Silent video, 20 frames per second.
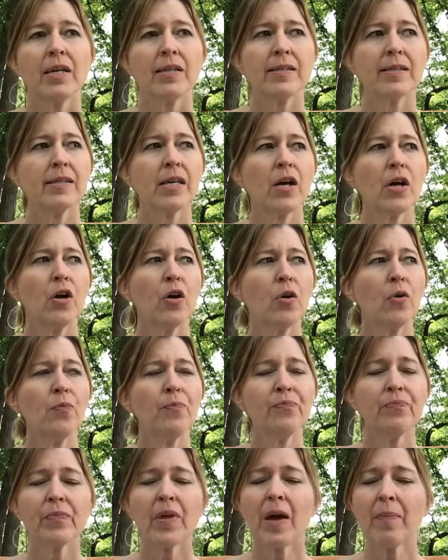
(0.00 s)
So
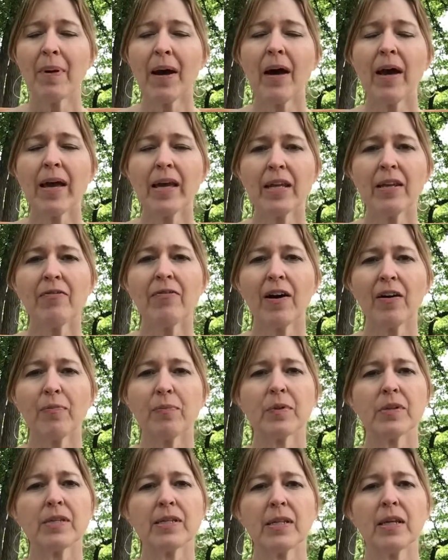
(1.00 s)
about
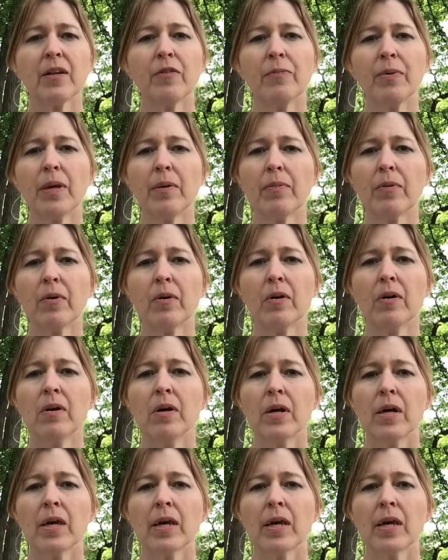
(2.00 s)
85% of people